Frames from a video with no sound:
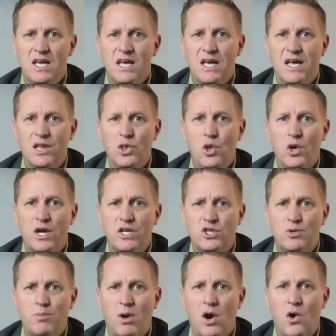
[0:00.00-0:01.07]
and look at your
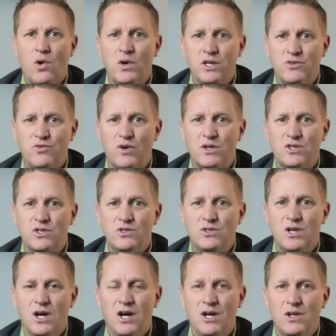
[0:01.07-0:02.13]
priorities versus
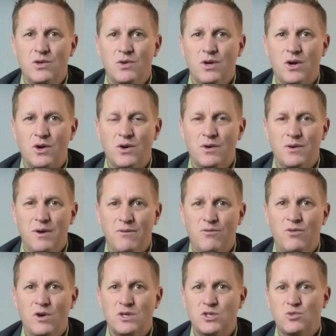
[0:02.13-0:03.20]

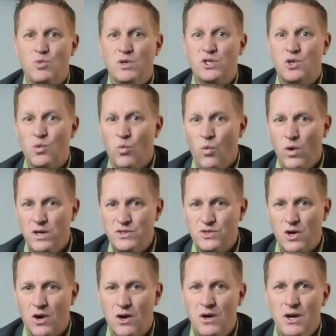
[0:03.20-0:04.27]
what your wants
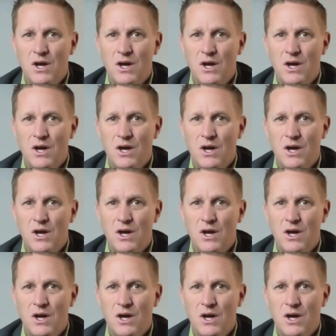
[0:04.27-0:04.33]
are.